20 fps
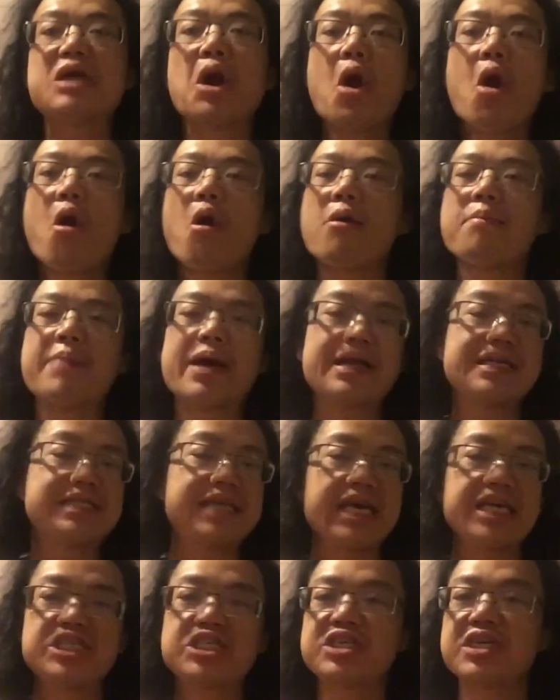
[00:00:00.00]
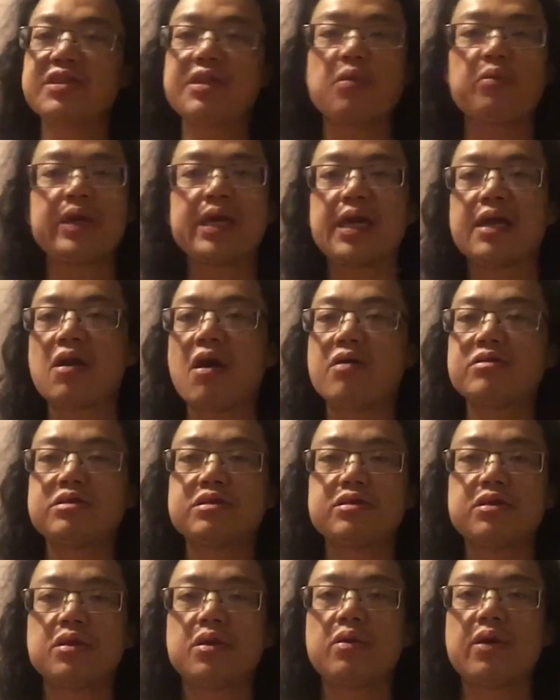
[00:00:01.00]
or meditation that we can all
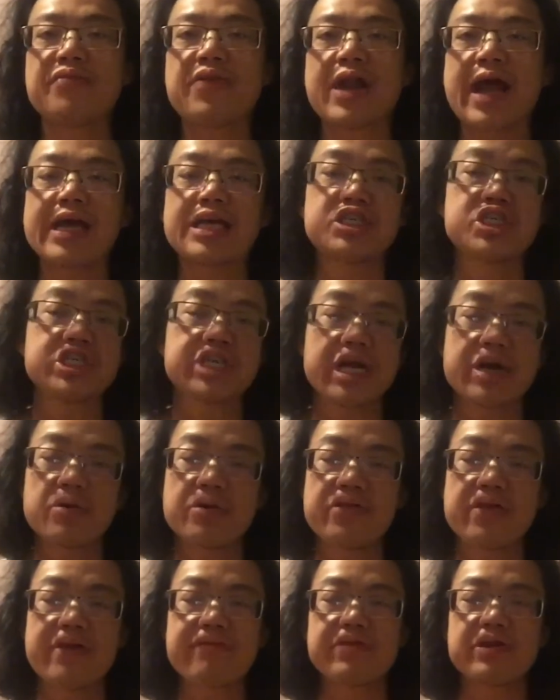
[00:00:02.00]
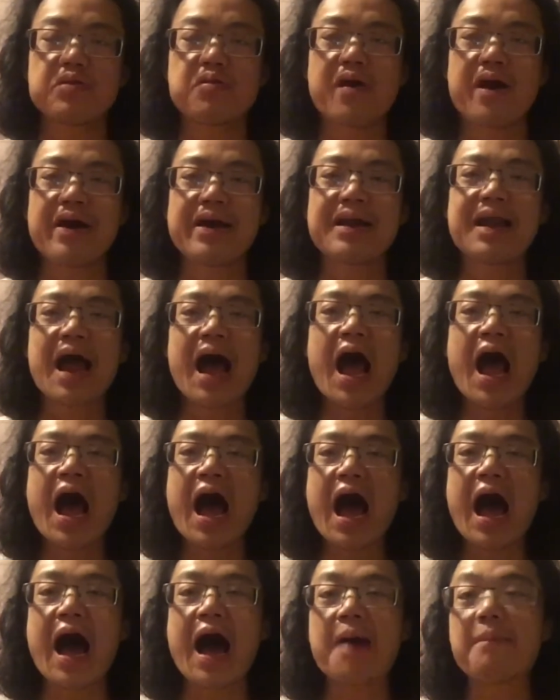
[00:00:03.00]
do that I can share with everyone.
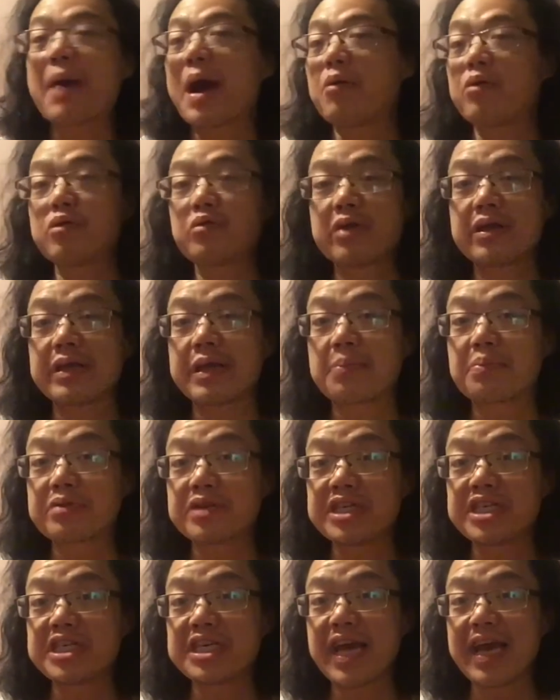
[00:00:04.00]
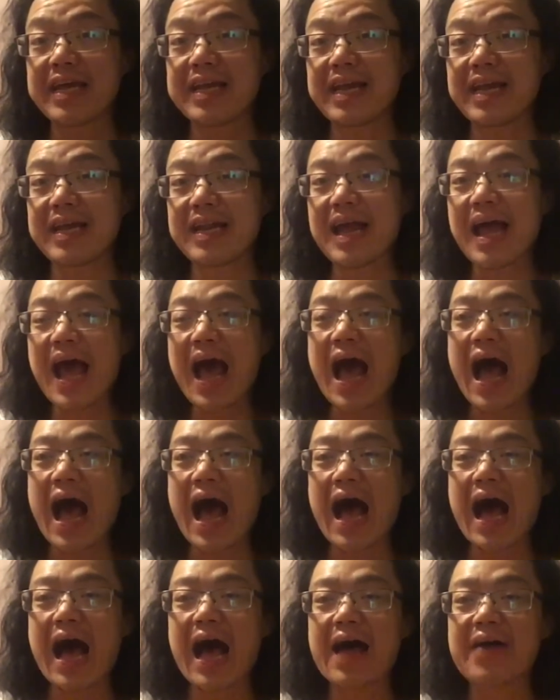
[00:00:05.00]
I would really appreciate it.
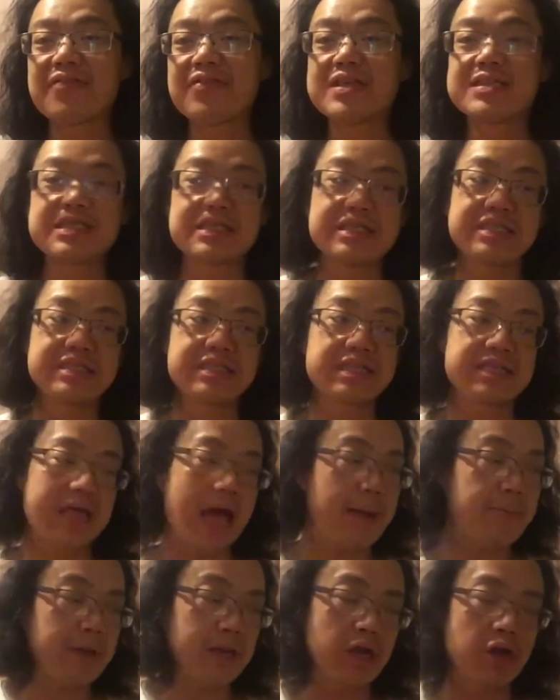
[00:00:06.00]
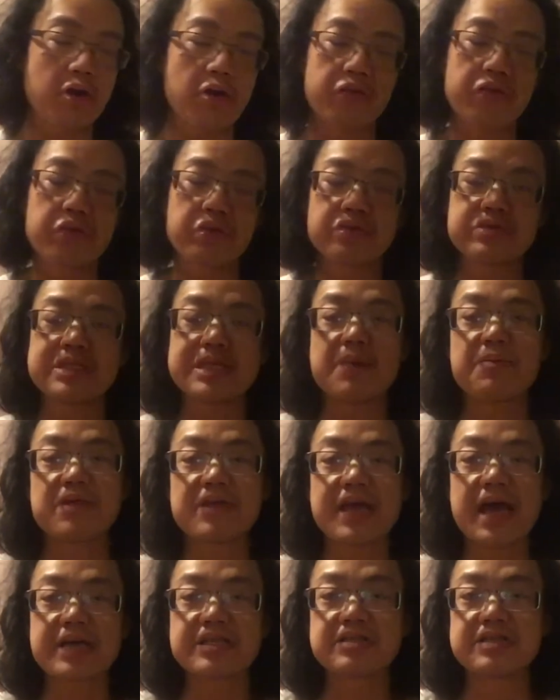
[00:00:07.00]
I'm going to go through some of the
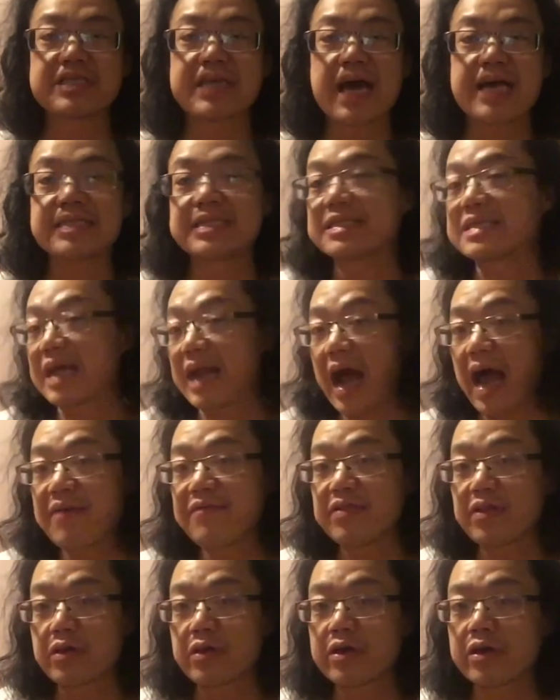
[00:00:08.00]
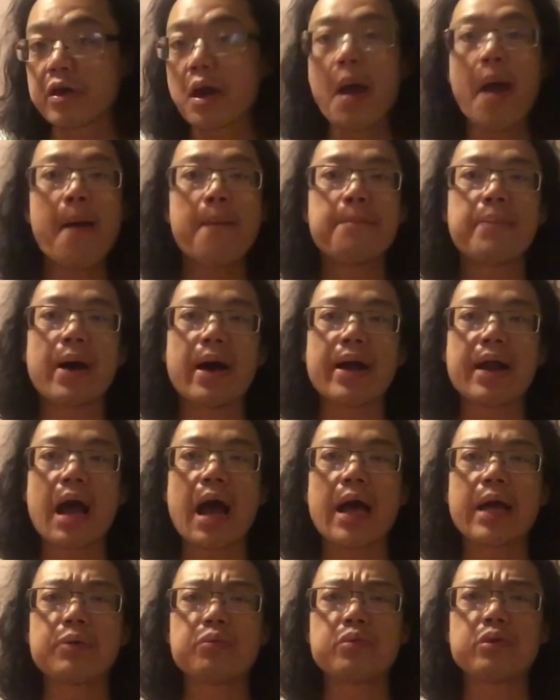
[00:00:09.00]
exercises that I've learned, but
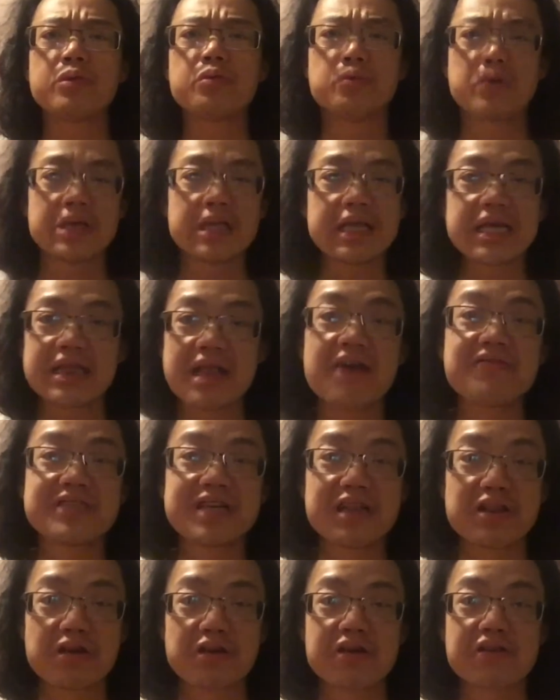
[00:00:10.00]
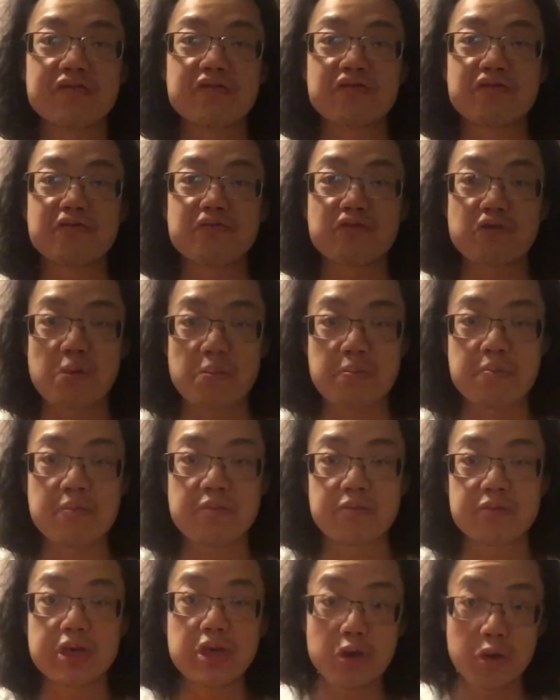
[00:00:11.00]
I would really love to learn from
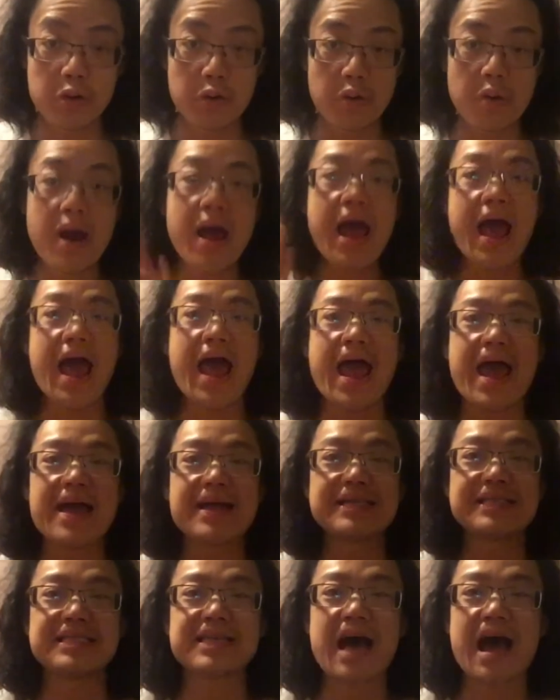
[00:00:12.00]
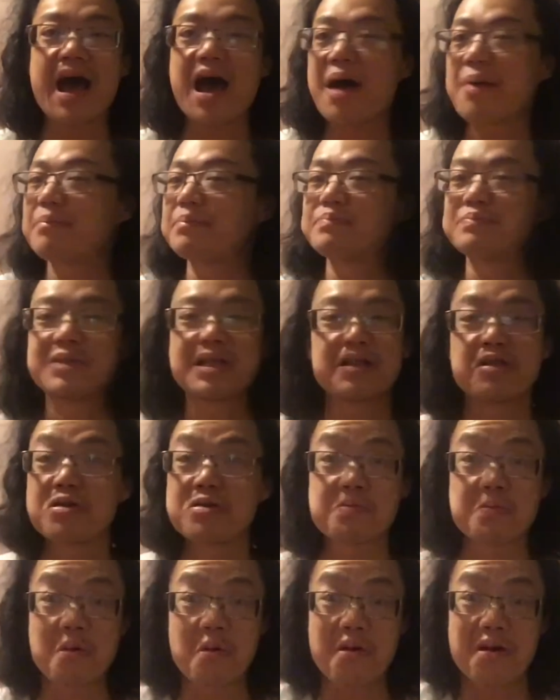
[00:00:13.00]
you and learn
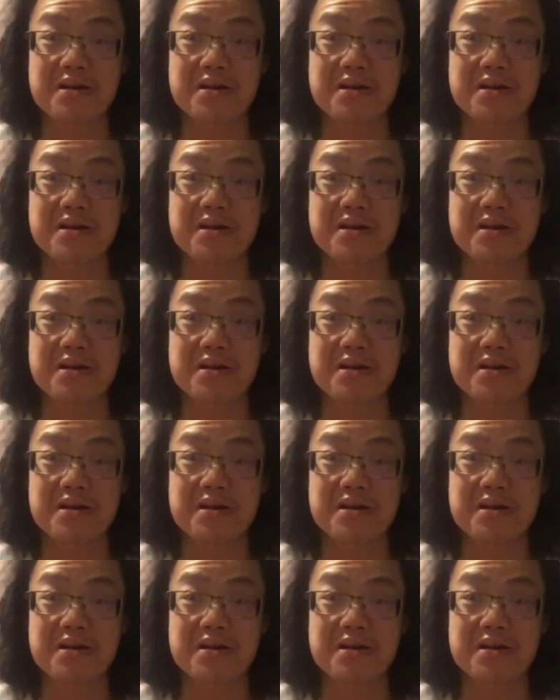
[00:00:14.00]
more.